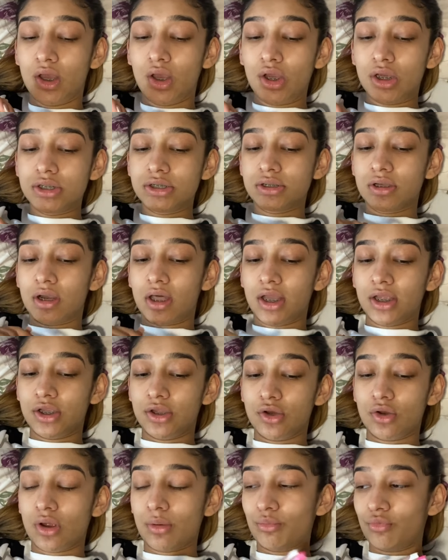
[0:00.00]
so like, you know,
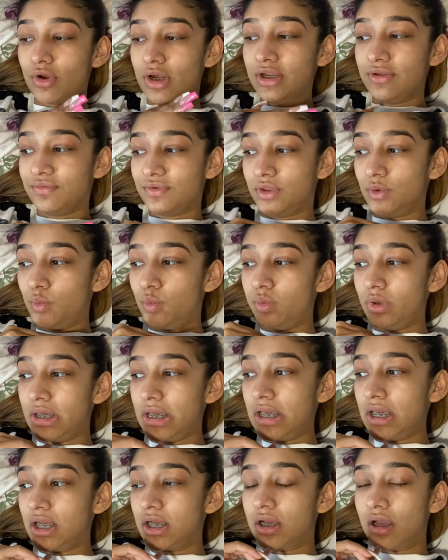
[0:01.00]
I'm ready for the
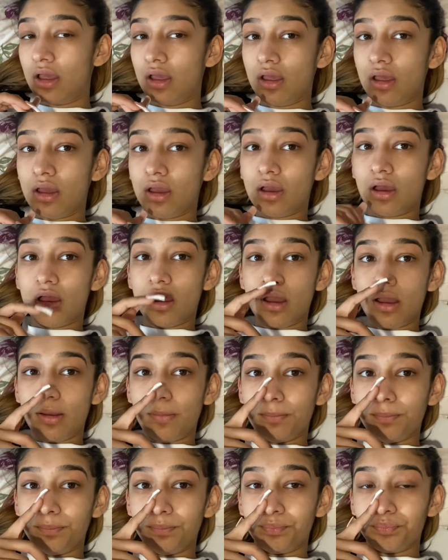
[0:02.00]
week.
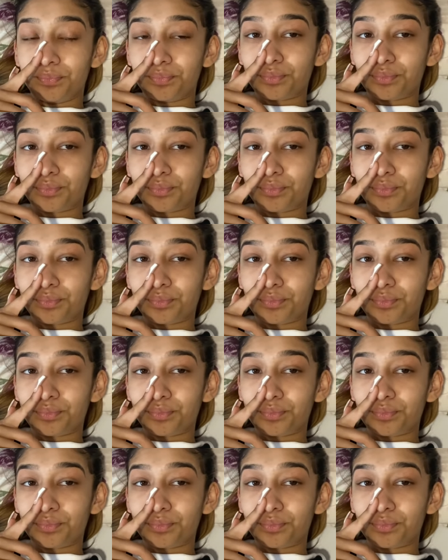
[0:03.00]
And